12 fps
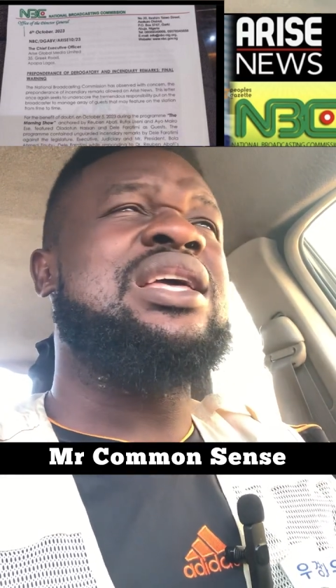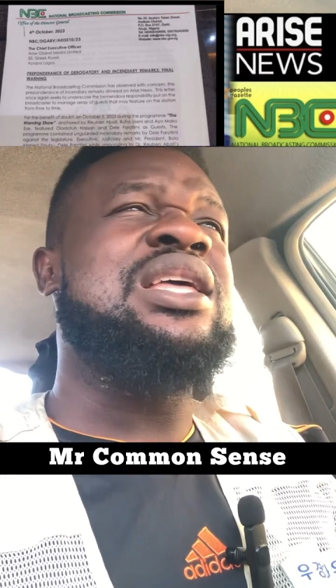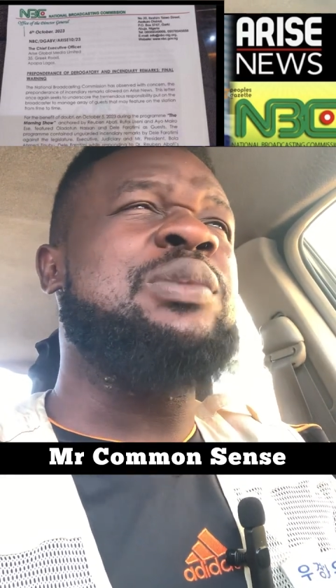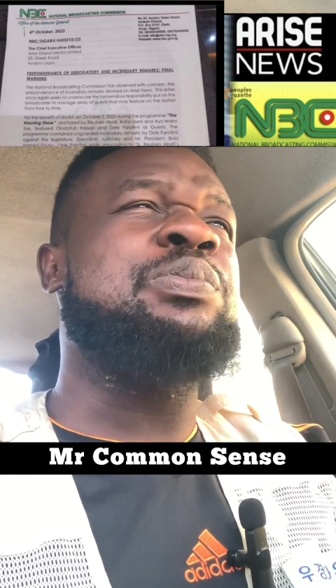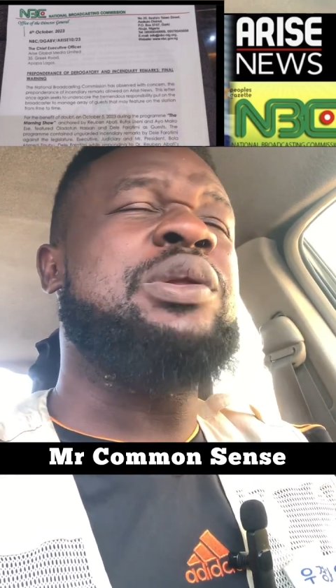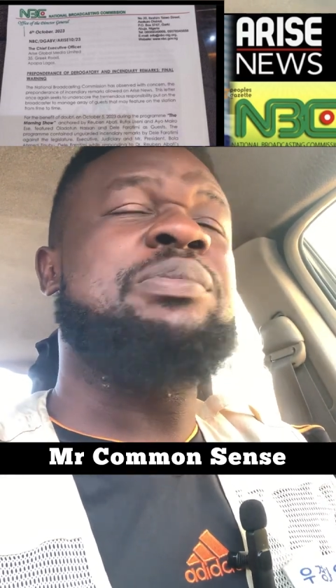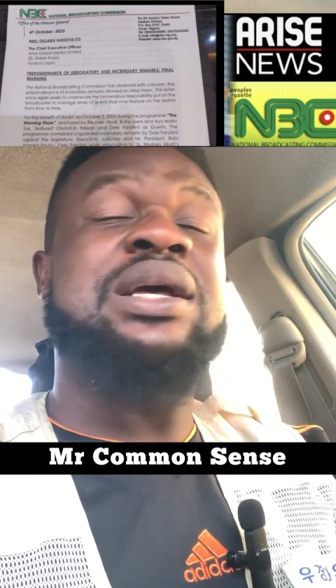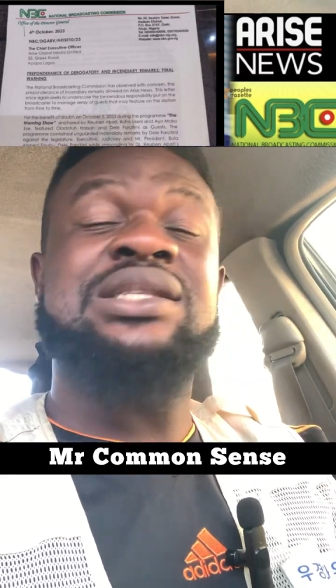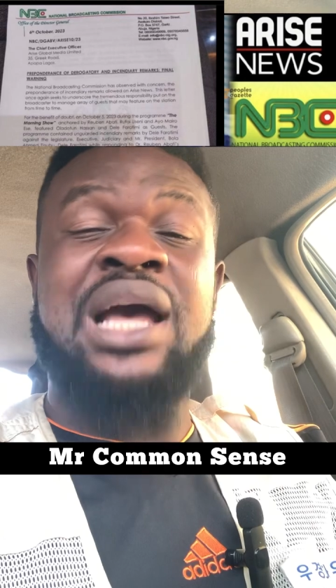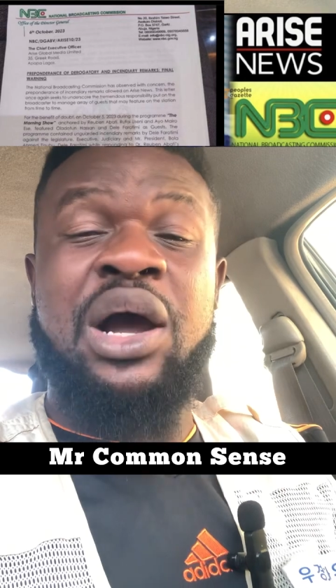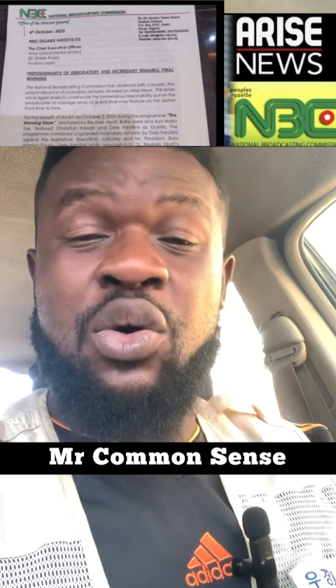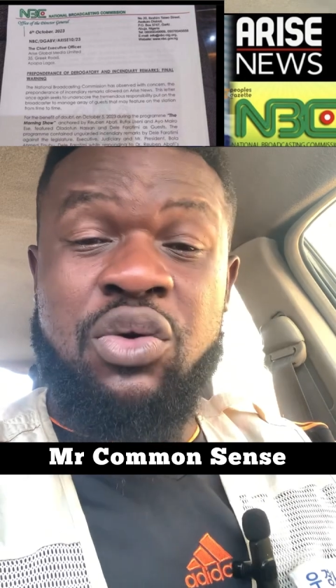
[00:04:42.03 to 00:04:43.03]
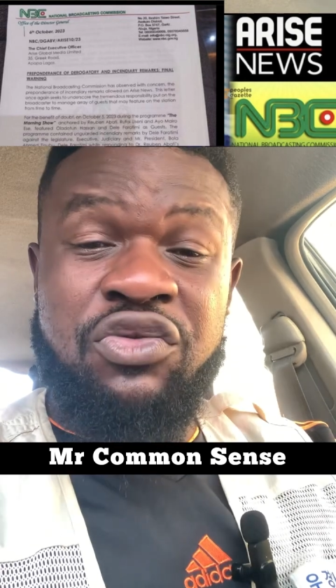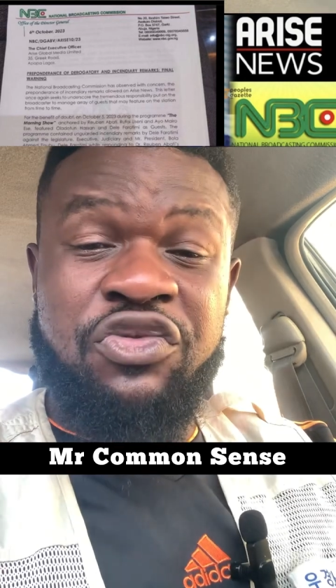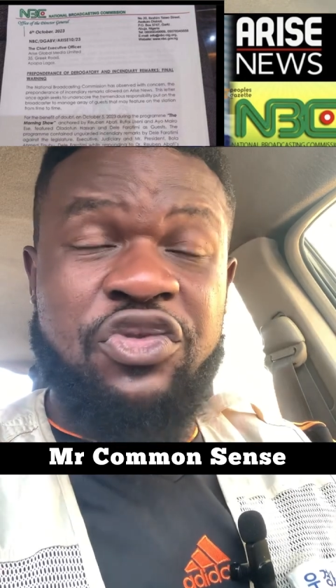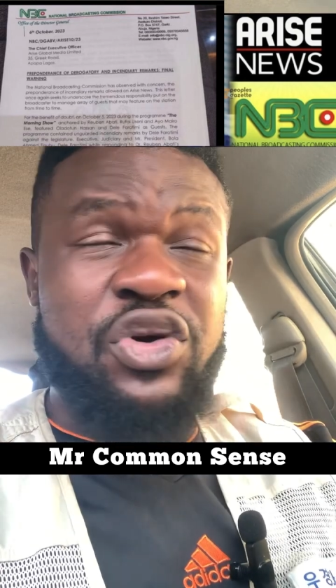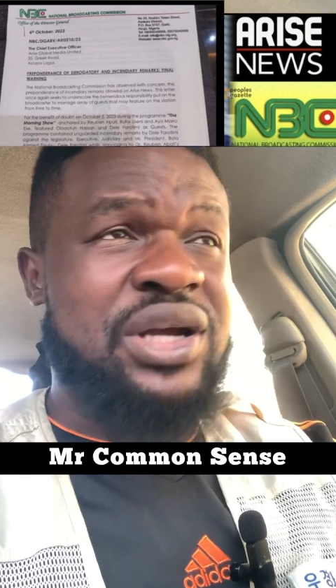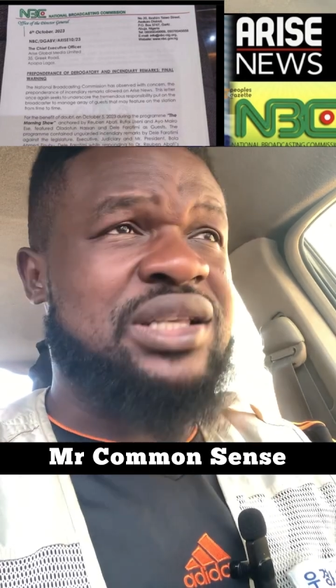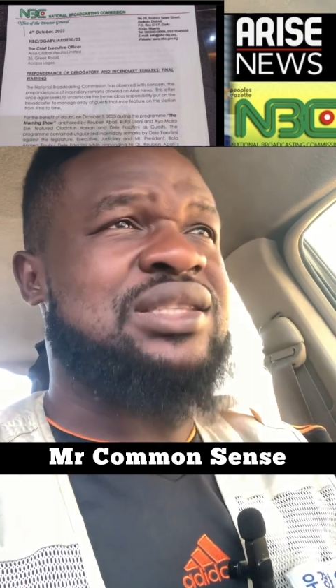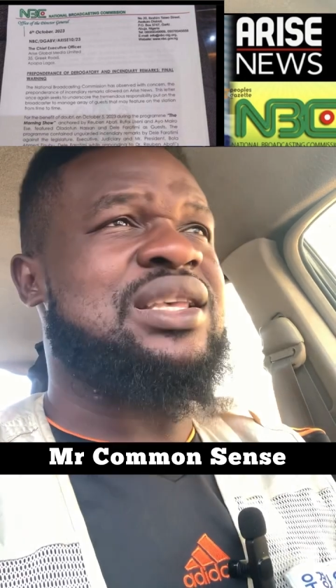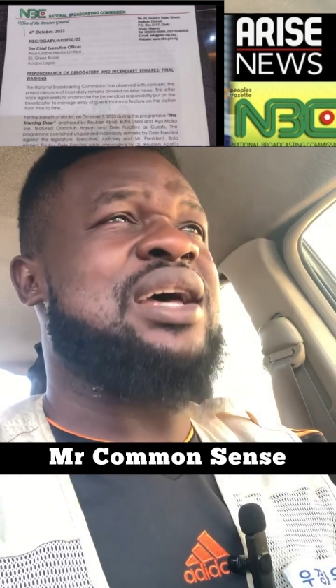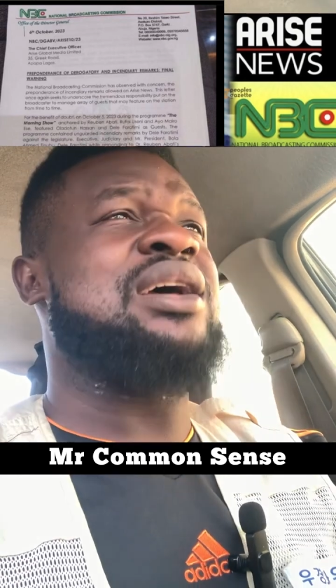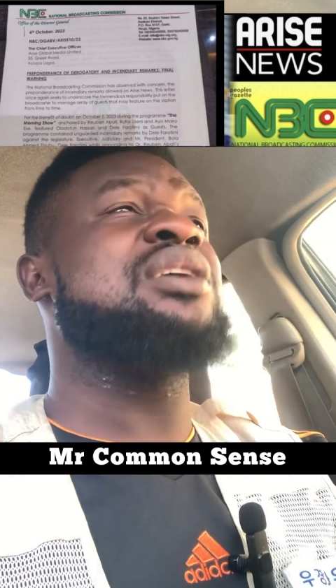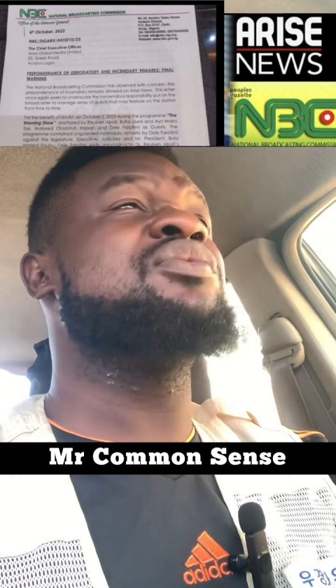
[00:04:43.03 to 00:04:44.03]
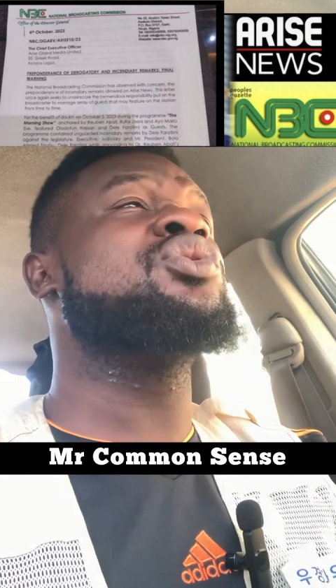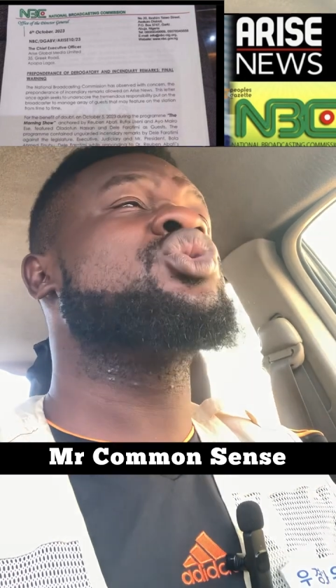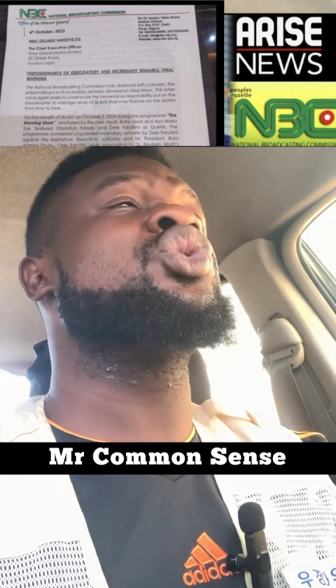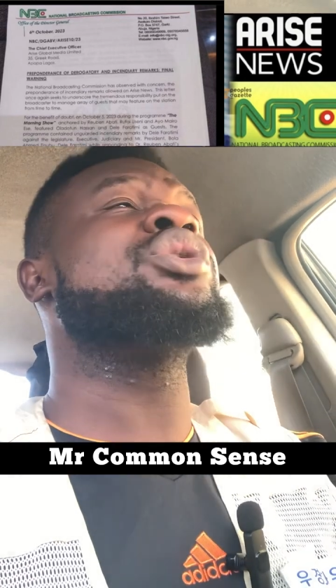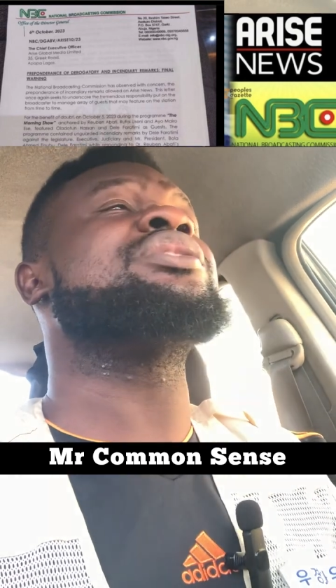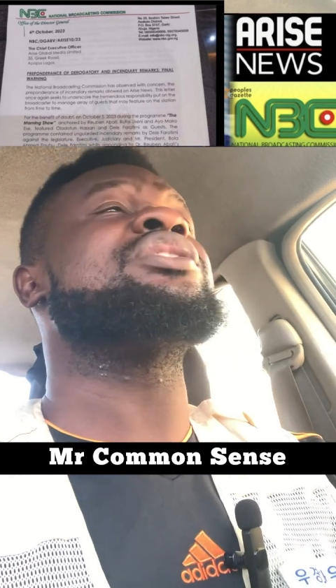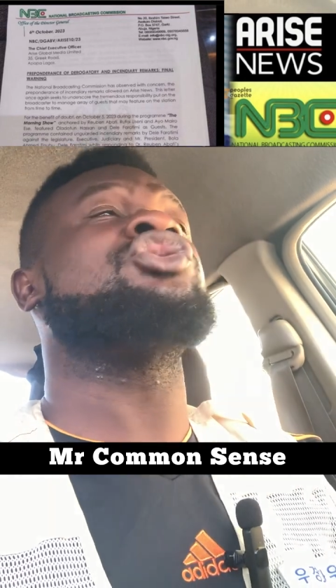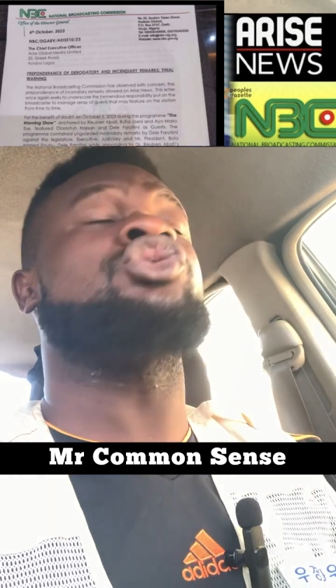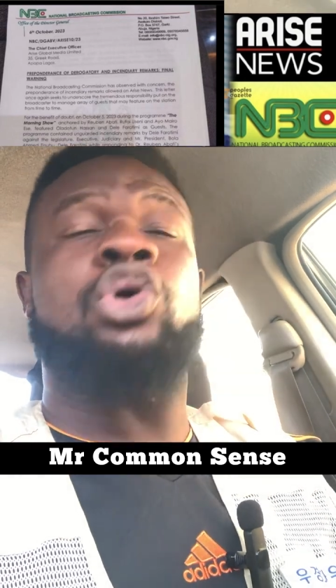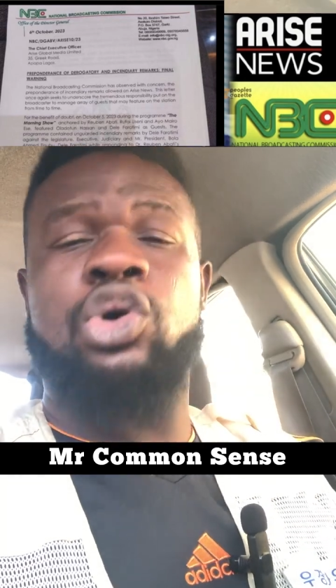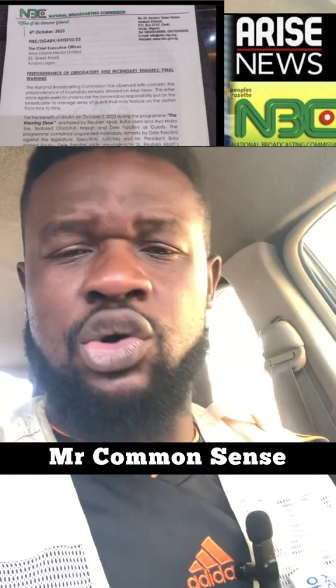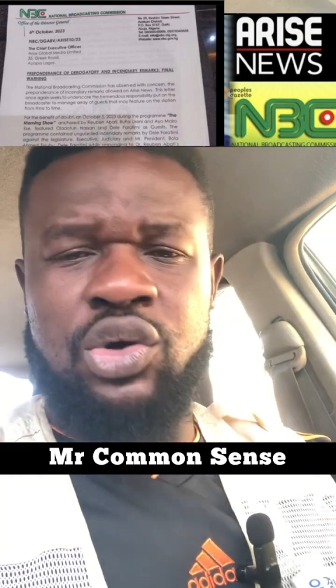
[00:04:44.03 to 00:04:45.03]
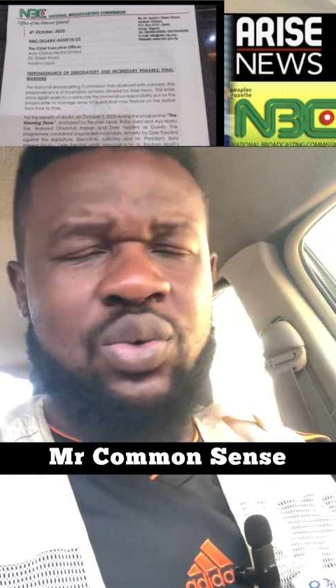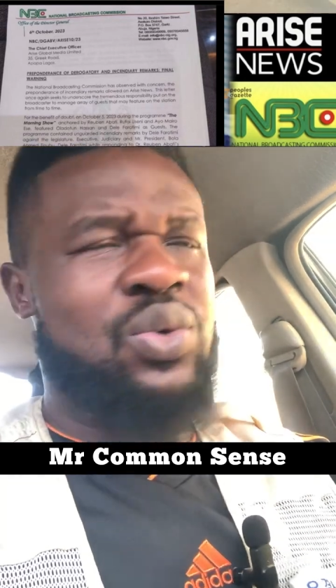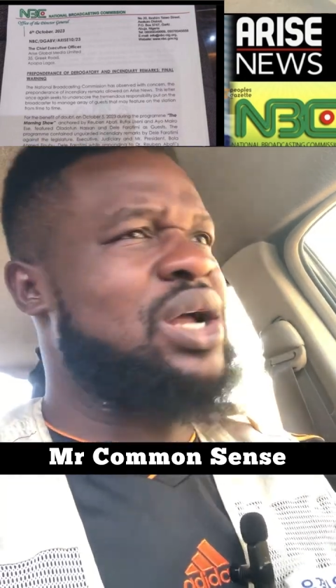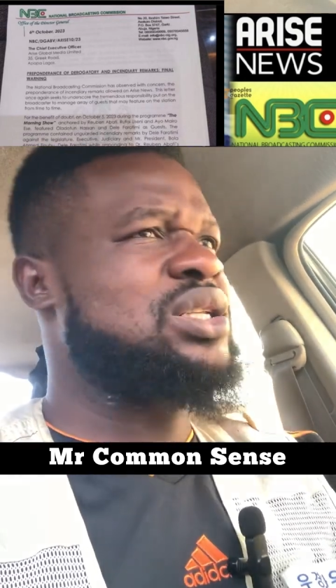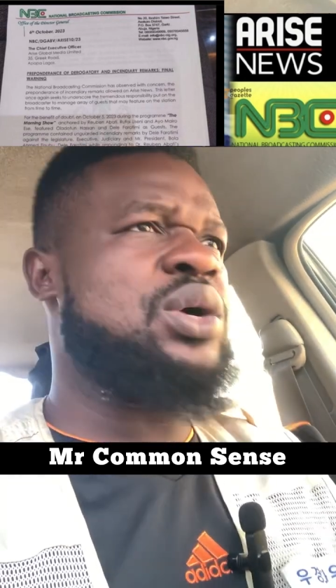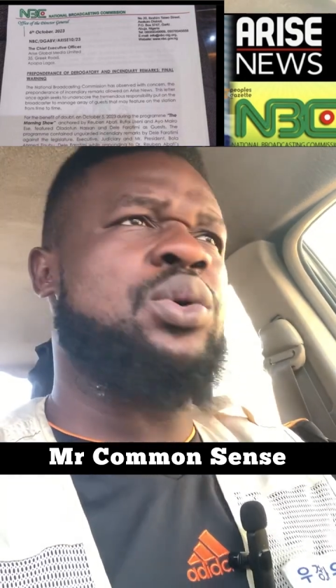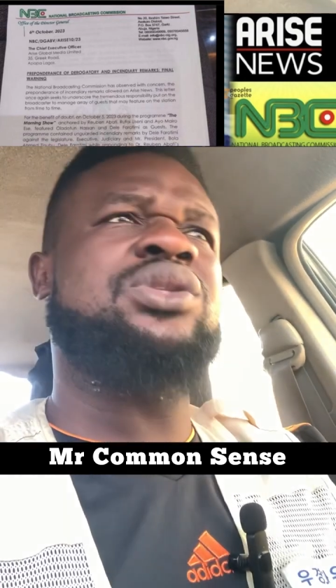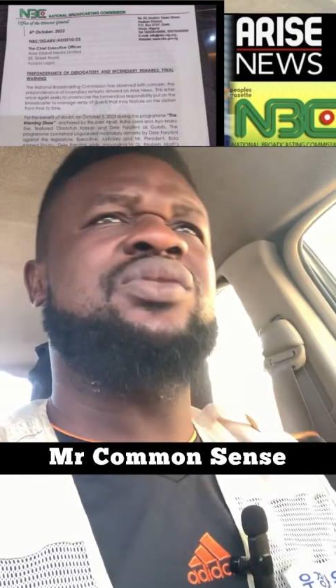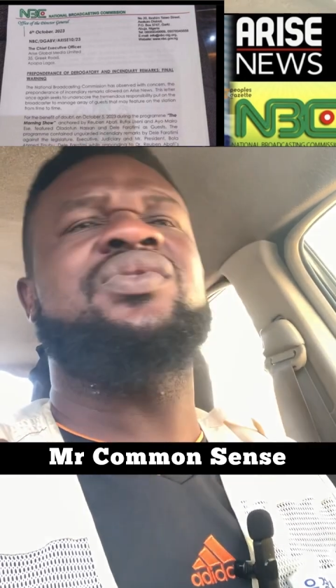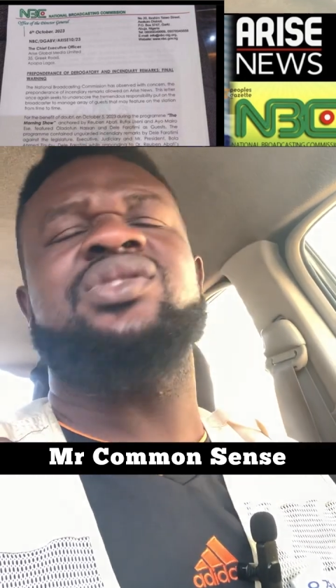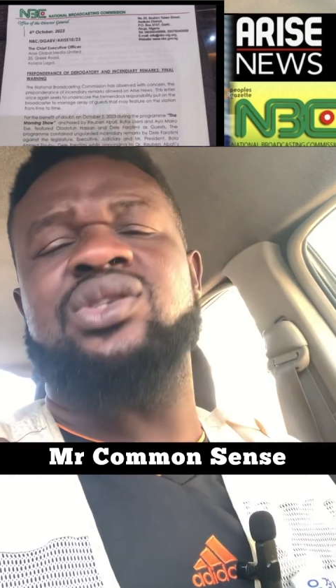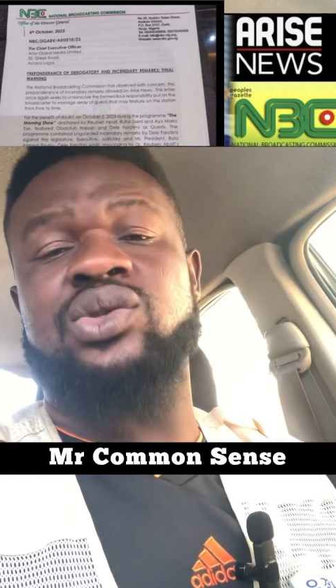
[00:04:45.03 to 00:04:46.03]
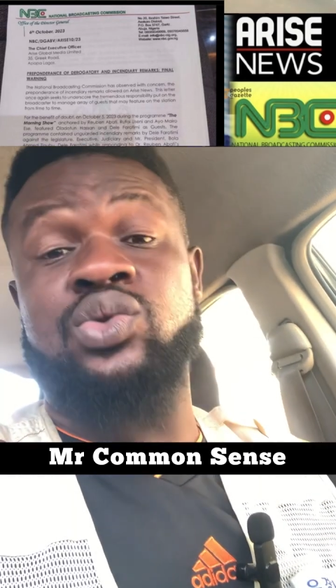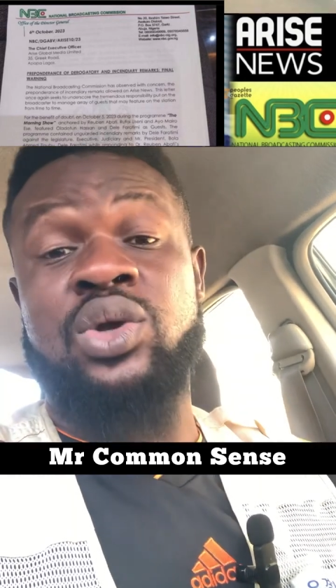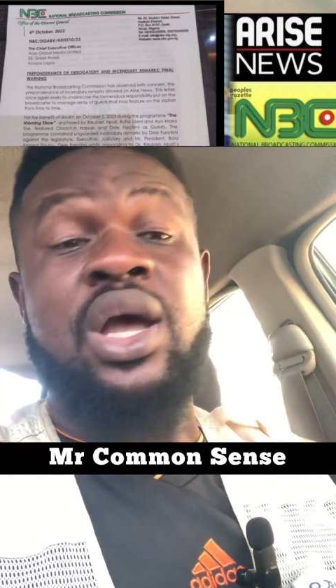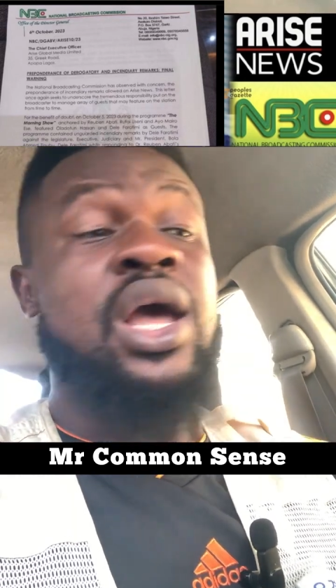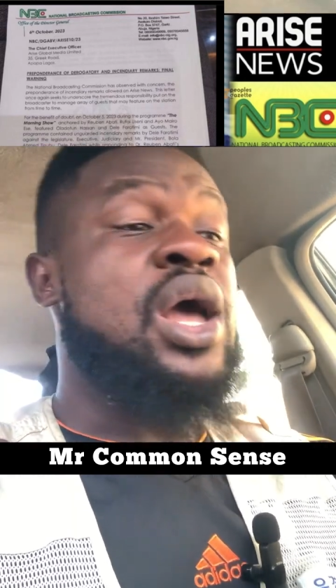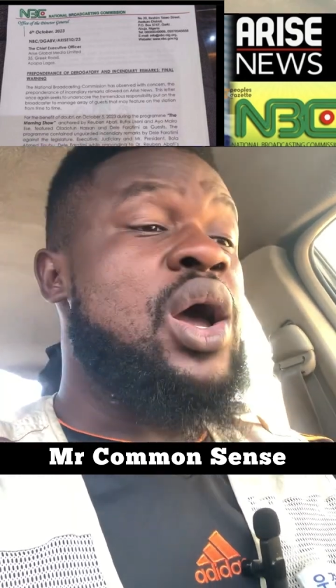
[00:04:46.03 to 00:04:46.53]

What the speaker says: implement their own voice, even though it is wrong. Watch what TVC is doing.